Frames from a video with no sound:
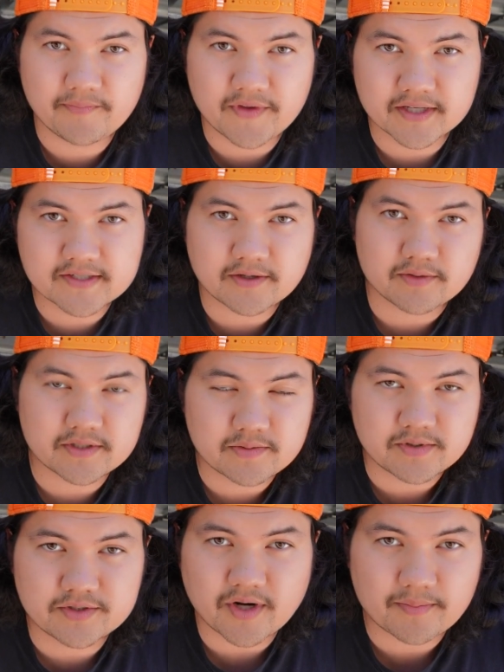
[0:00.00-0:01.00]
It's going to
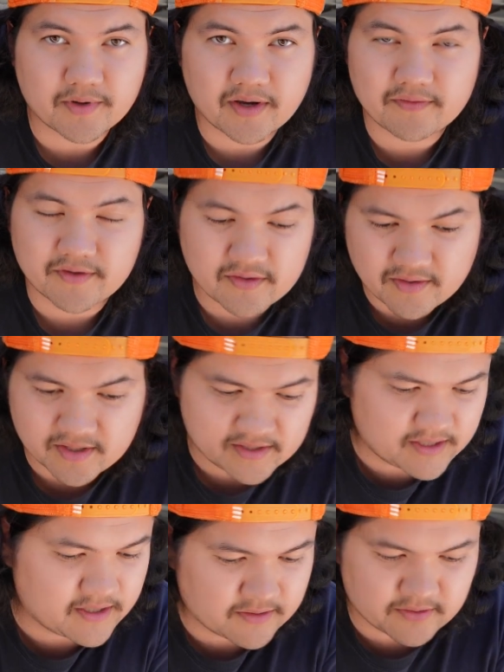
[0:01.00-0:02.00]
be dropped off either at a
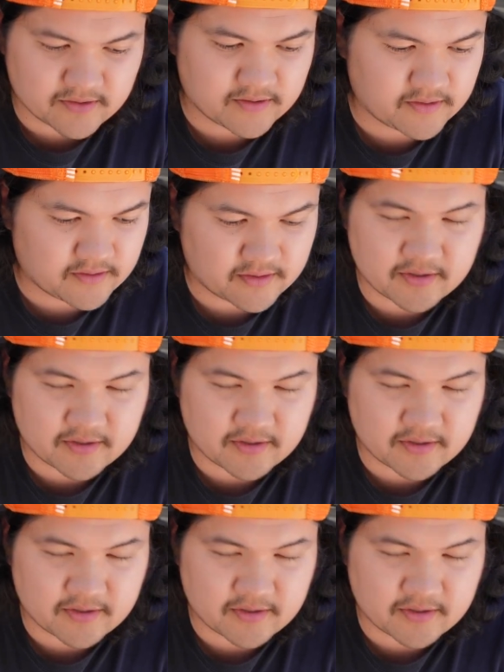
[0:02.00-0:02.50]
dealer,